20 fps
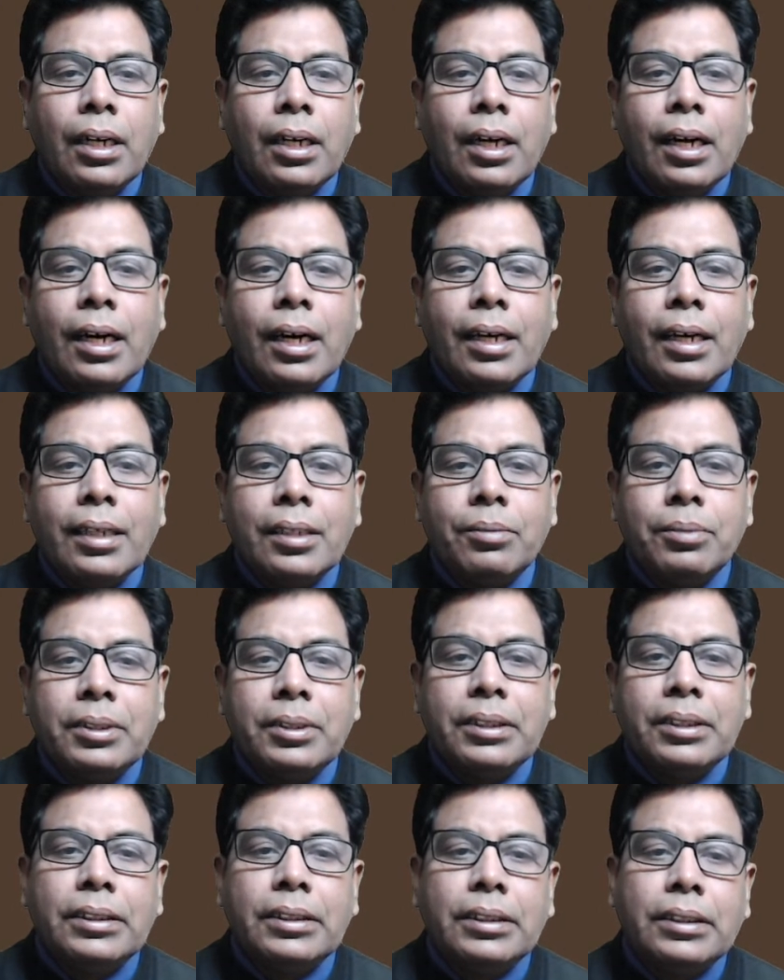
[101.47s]
are
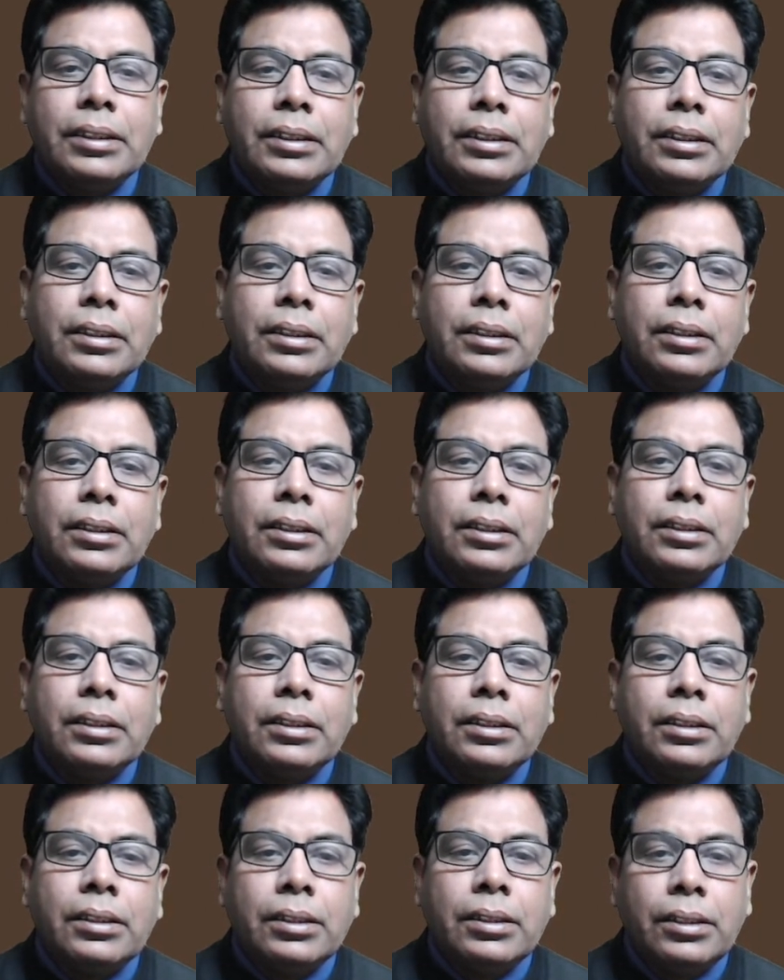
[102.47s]
represented in the
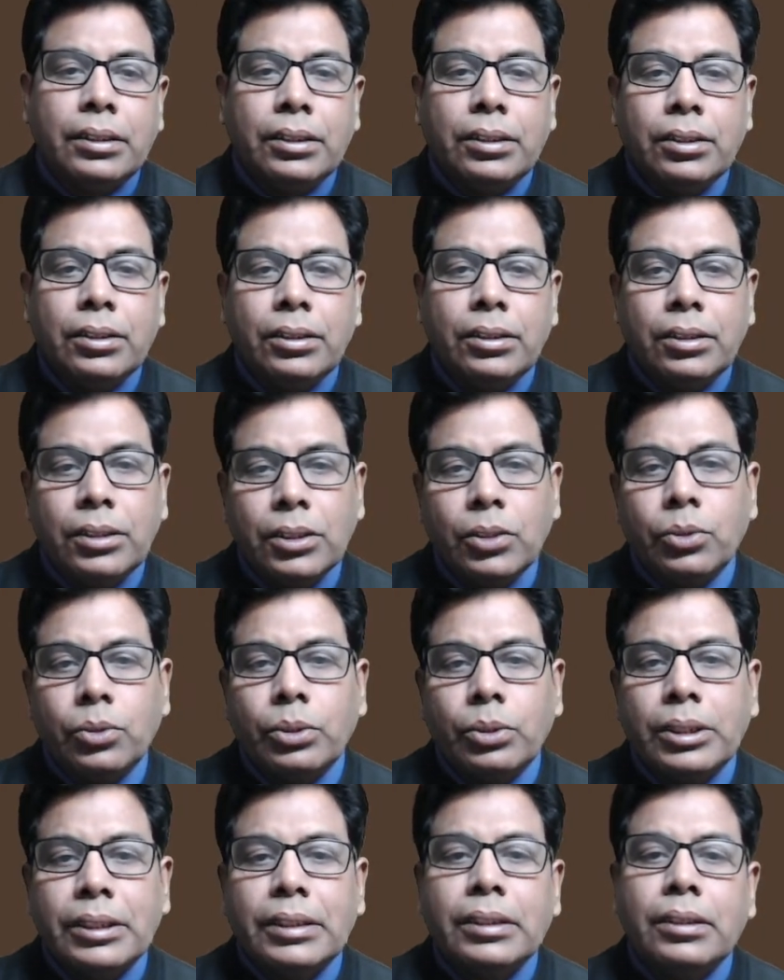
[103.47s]

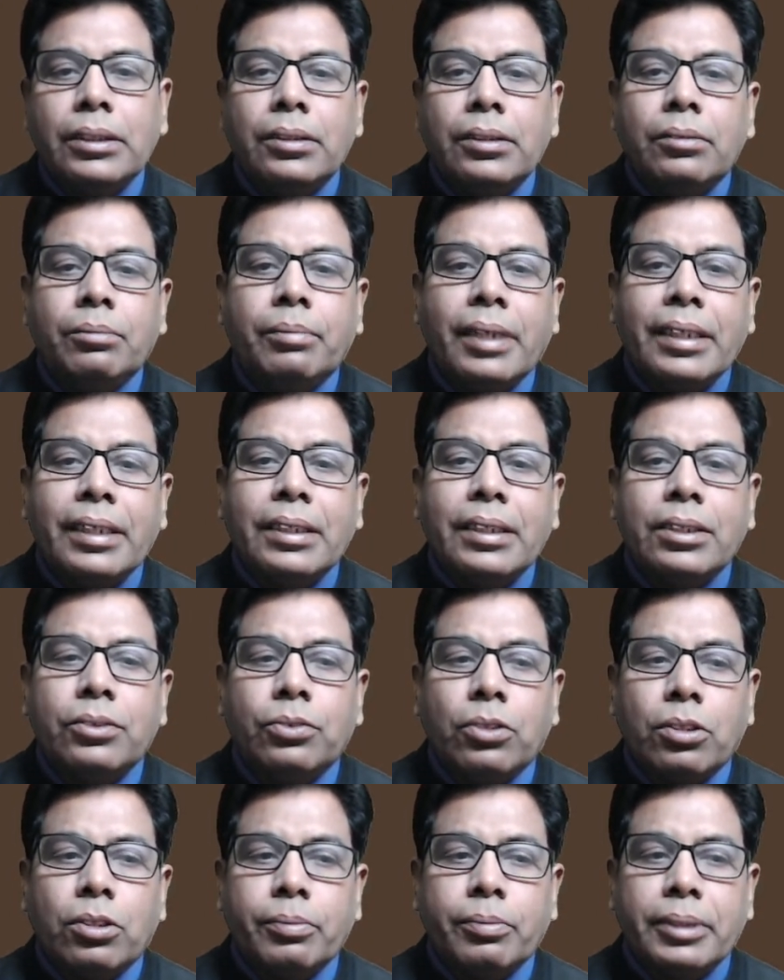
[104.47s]
decoded binary
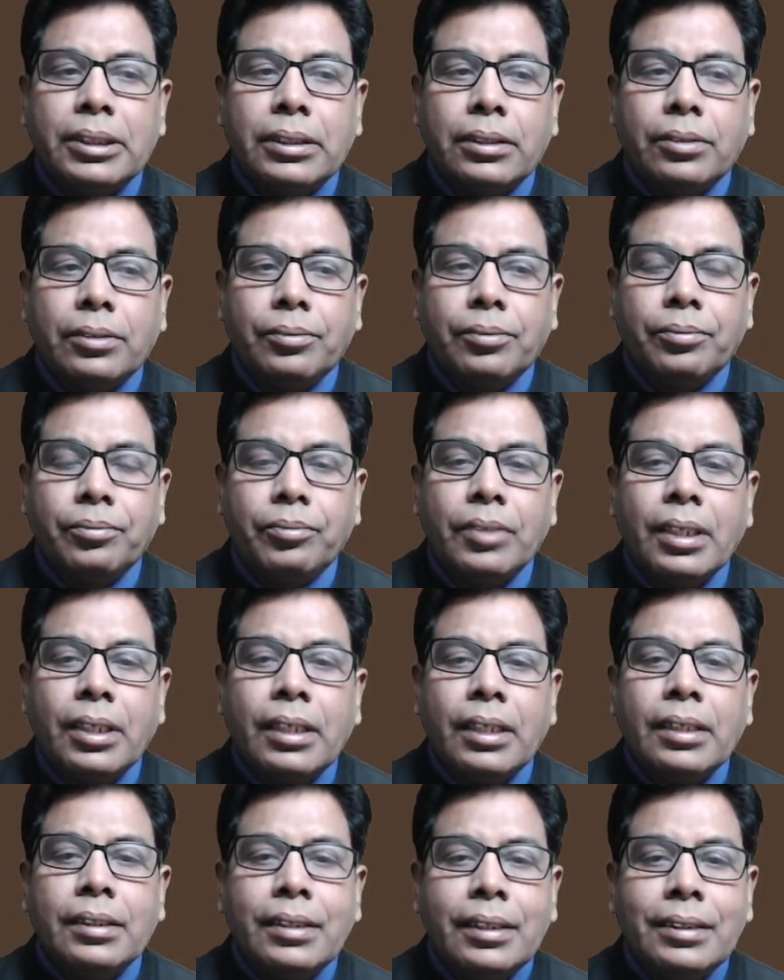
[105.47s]
format.
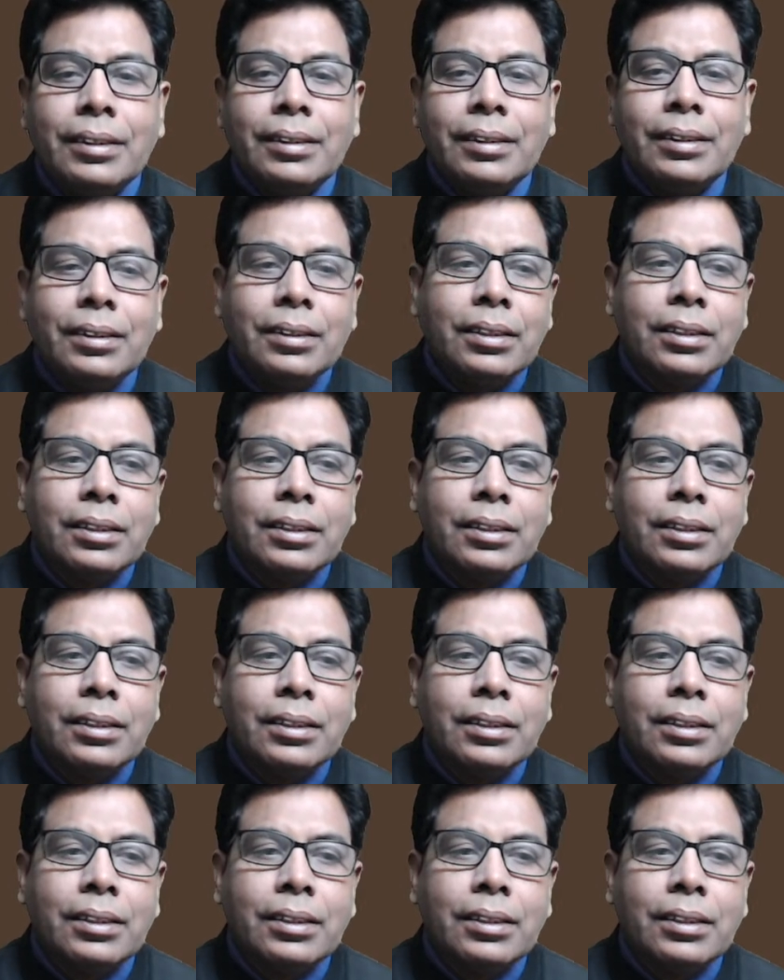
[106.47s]
That is,